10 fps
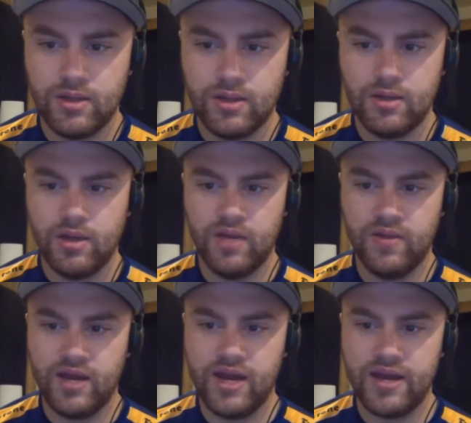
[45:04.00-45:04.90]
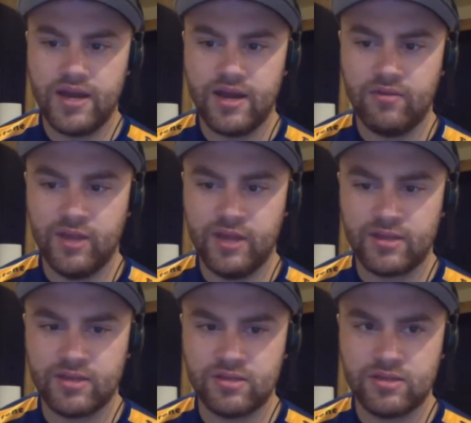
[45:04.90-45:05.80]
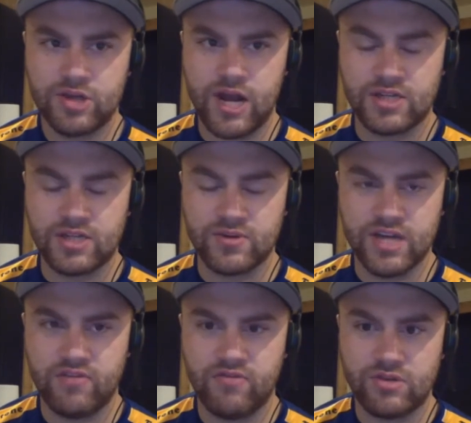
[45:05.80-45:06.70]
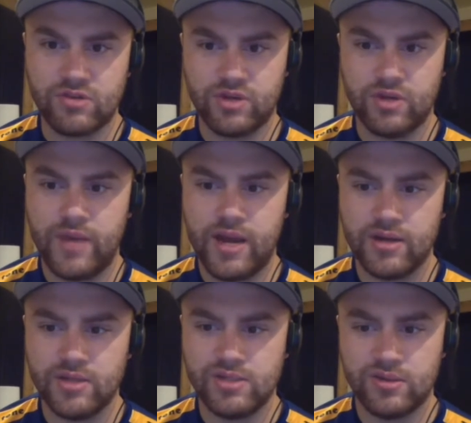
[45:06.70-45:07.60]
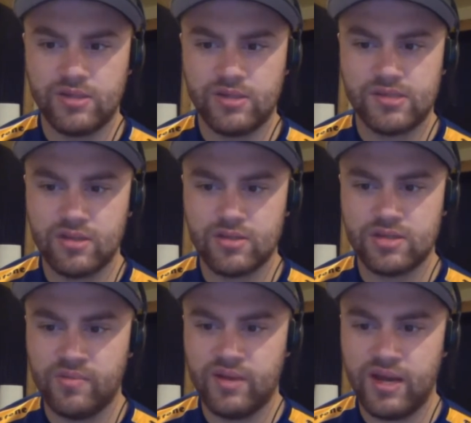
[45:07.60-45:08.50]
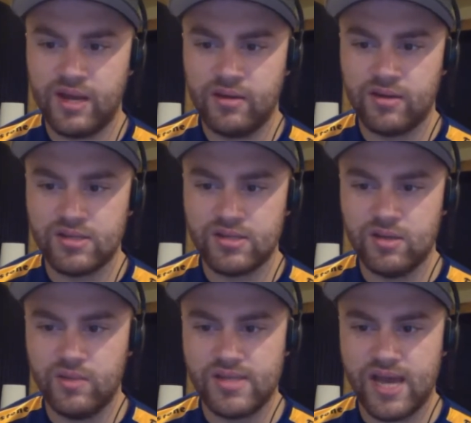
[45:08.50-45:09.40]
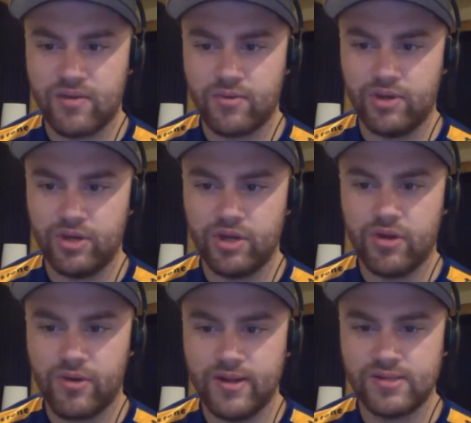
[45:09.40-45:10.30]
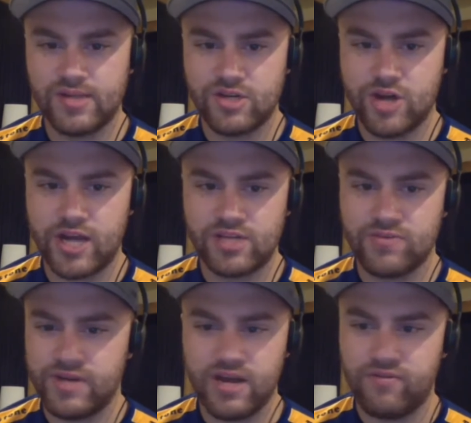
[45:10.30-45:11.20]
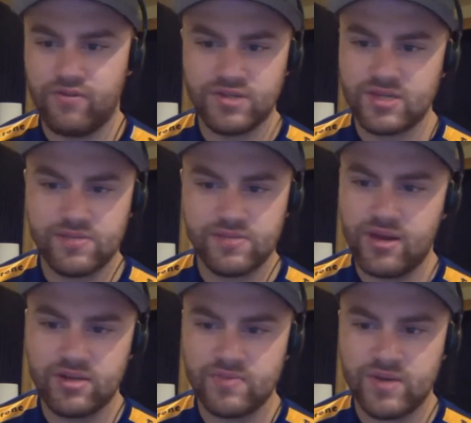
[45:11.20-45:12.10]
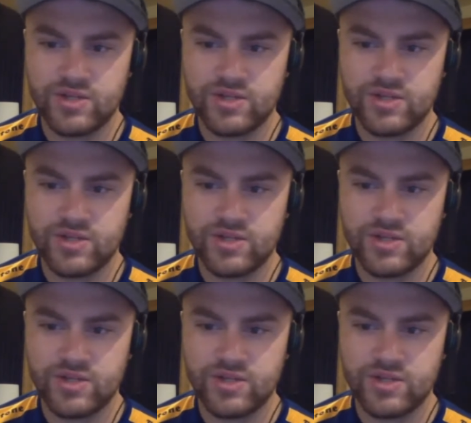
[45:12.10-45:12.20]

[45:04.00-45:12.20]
And the high down, like the tracks where downforce really matters. You can see they're still behind because Newman had really good runs at tracks where downforce doesn't matter as much.